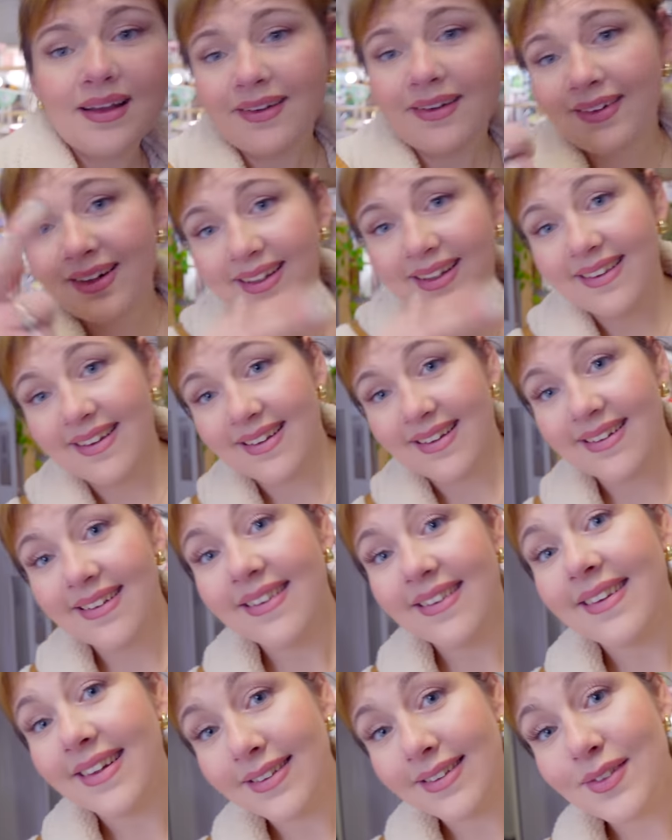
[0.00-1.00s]
right,
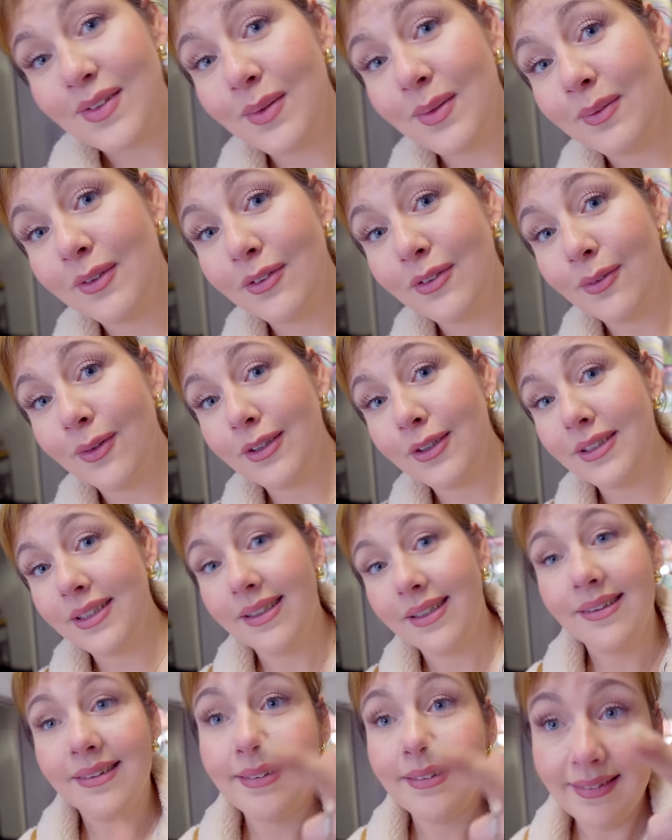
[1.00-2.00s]
thanks so much for watching.
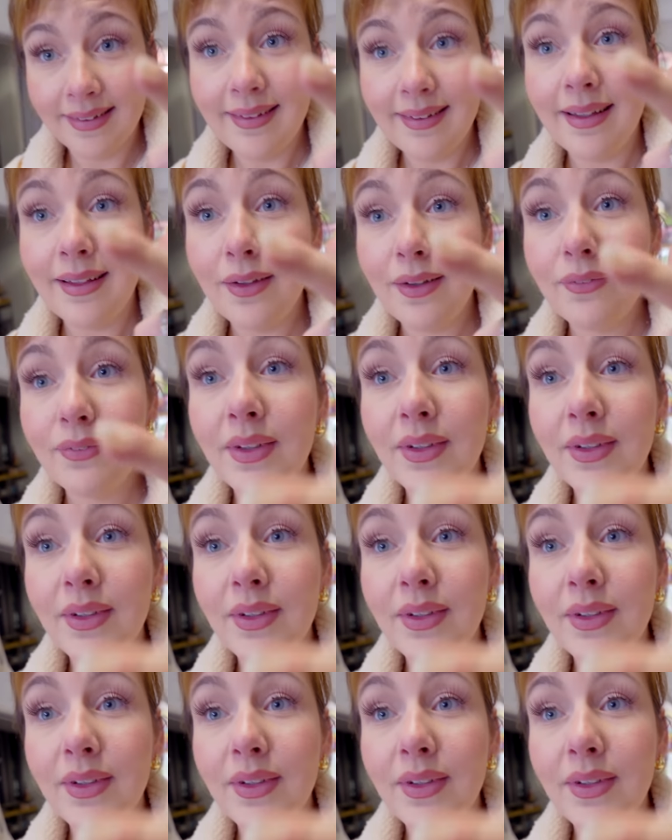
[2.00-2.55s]
I love